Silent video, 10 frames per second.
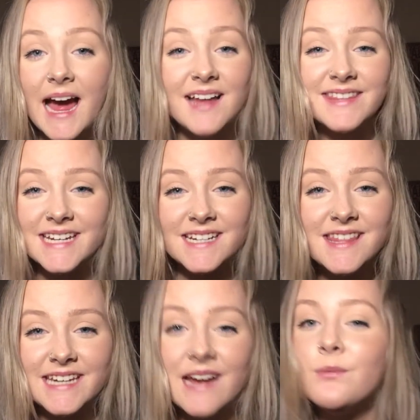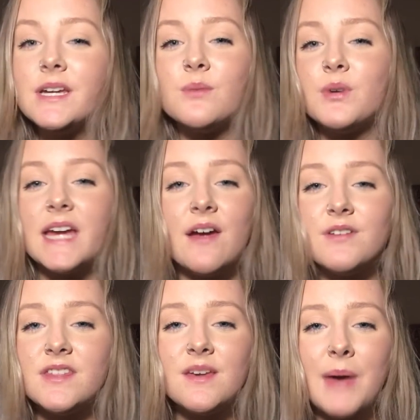At the end of the day, we can bring
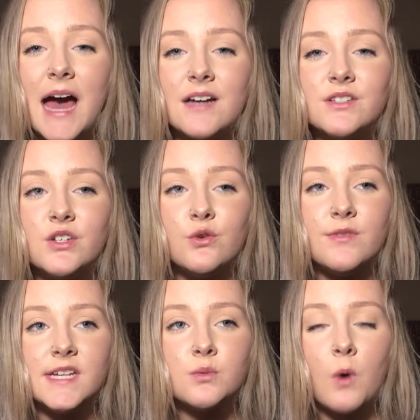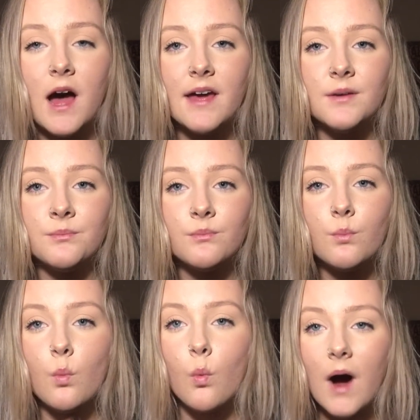everything back to this why.
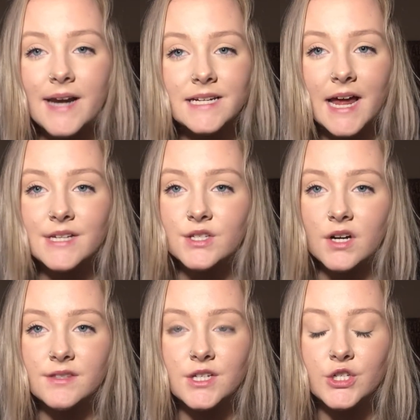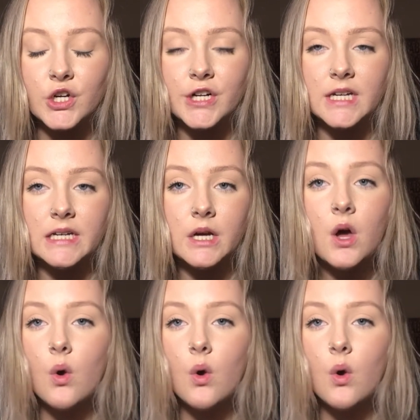Why did I start this journey?